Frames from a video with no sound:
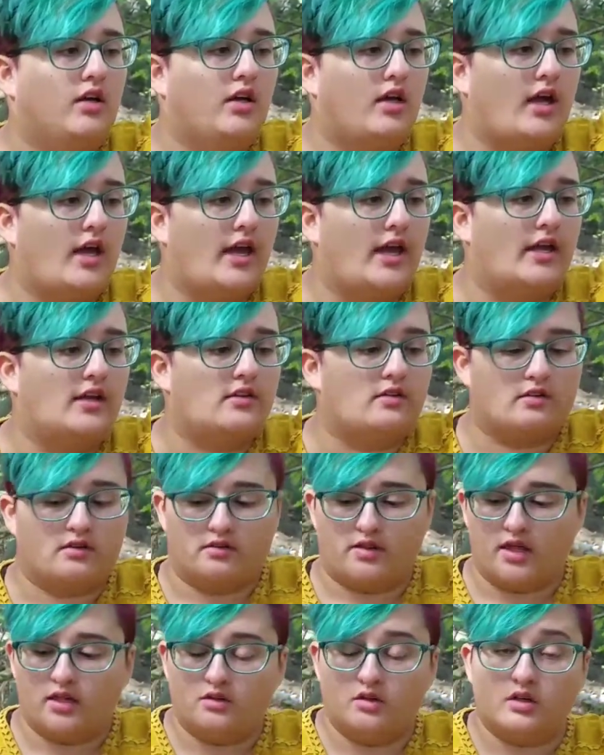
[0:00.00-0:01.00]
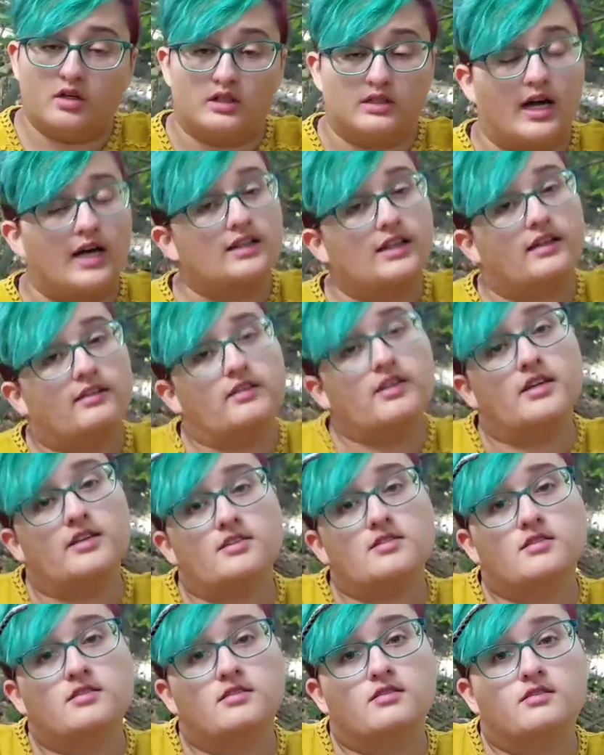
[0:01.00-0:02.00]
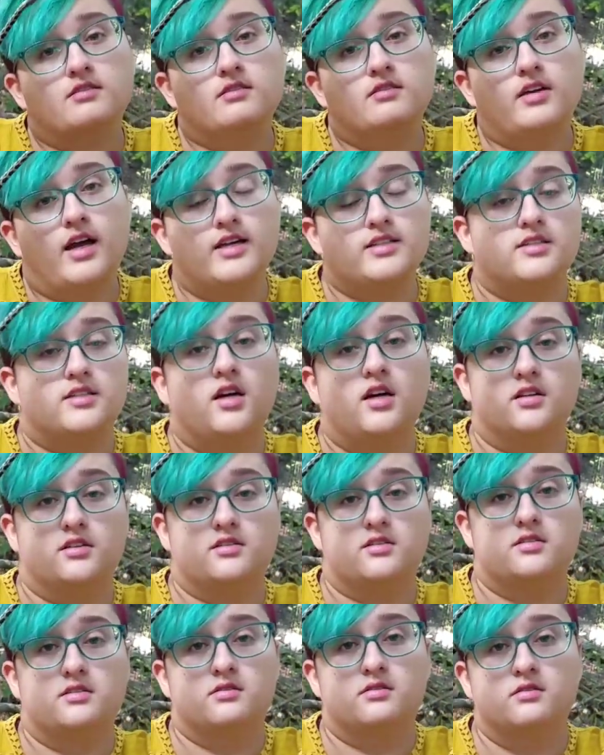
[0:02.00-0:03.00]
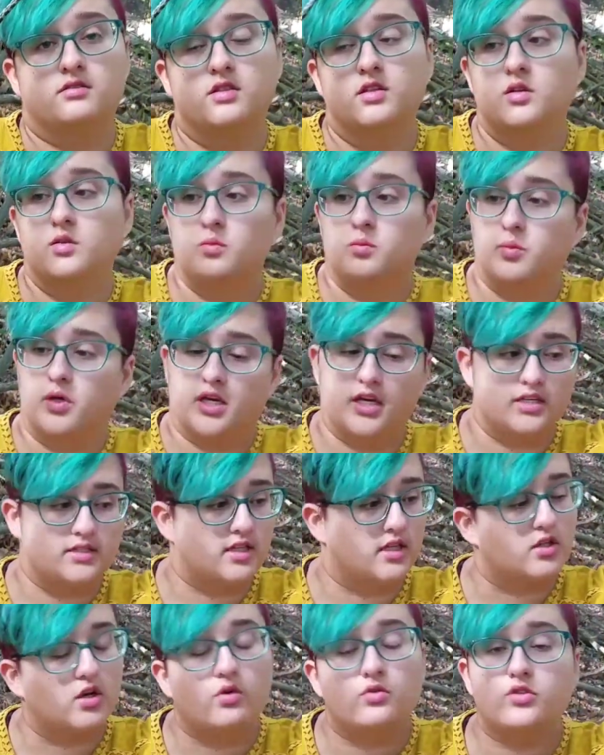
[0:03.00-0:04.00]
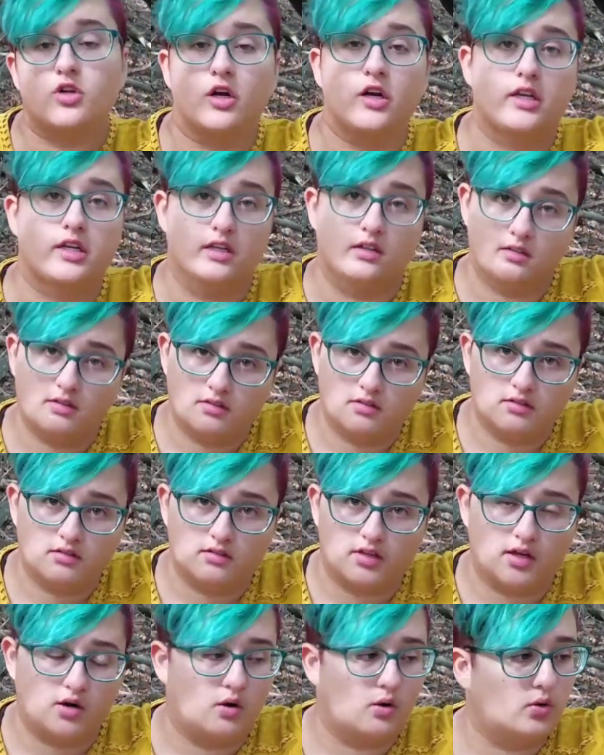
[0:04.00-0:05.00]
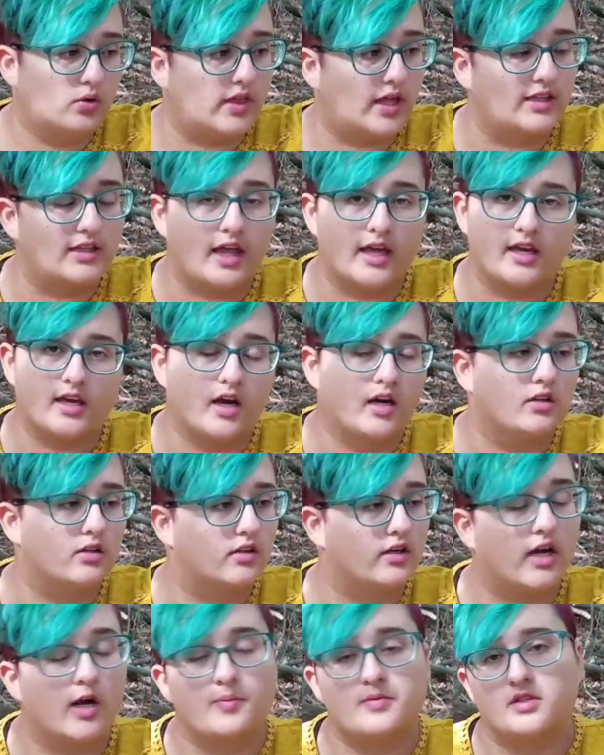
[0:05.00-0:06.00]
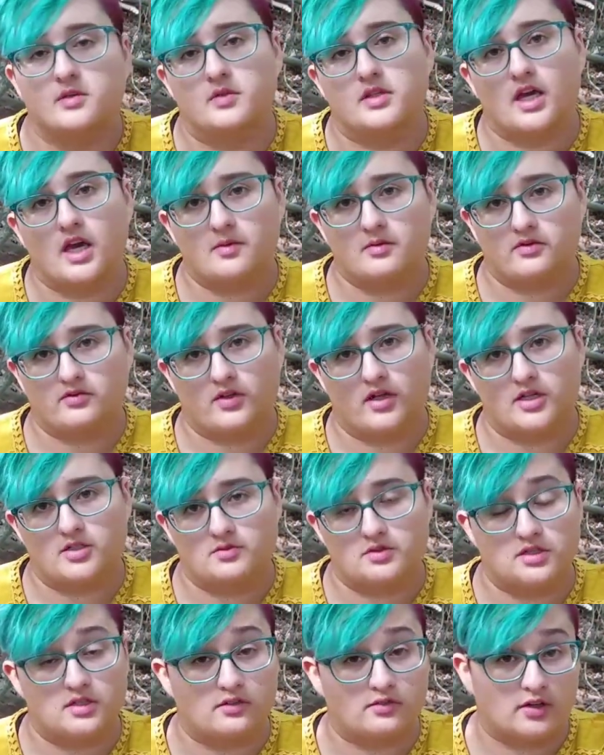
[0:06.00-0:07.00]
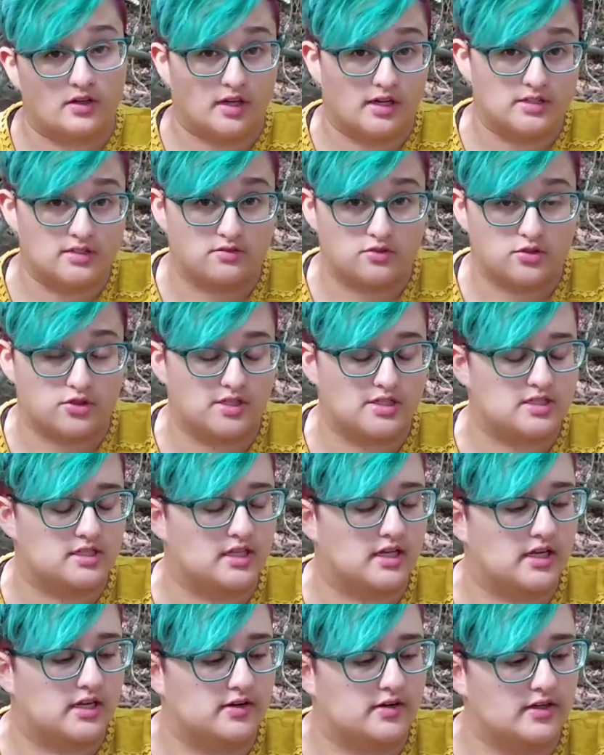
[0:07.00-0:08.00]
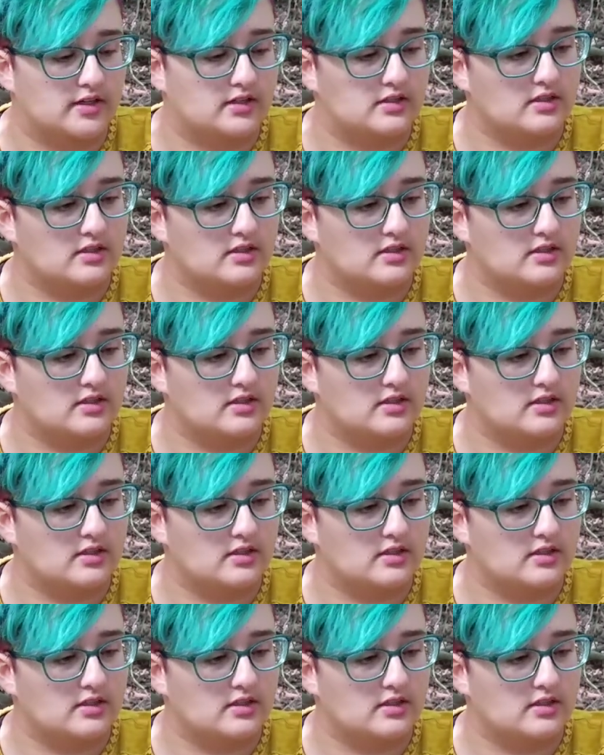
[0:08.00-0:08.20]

And they look a lot like this as adults, because they don't darken. They hold that light color, it helps them with camouflage with the different kinds of trees in that area.